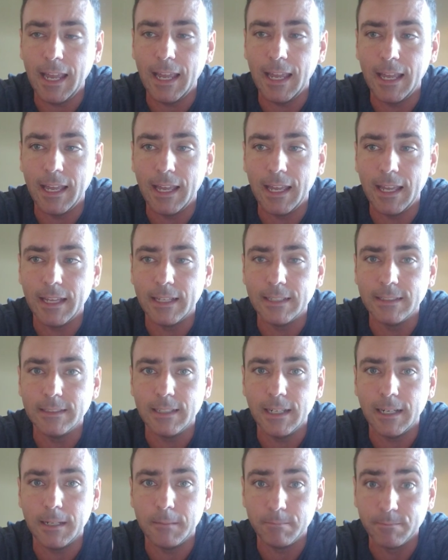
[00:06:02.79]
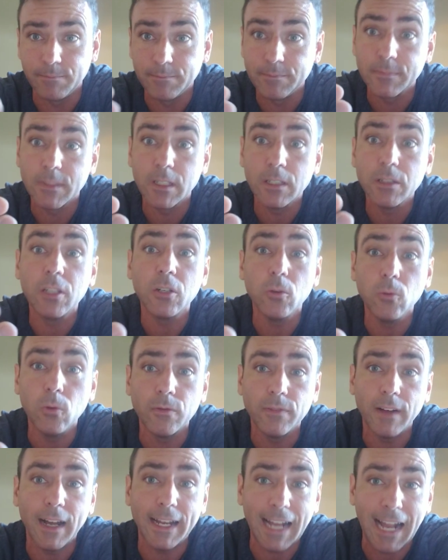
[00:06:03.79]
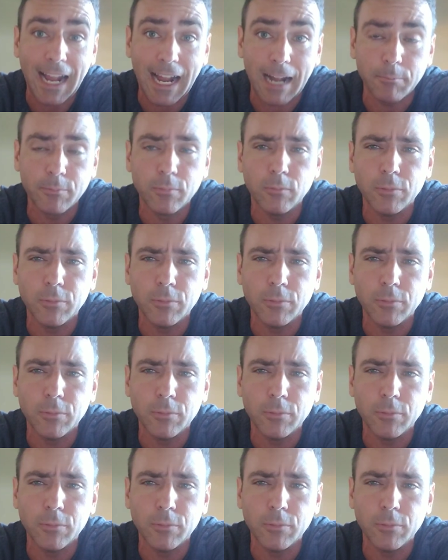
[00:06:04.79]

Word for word: and um, the Google Fi app,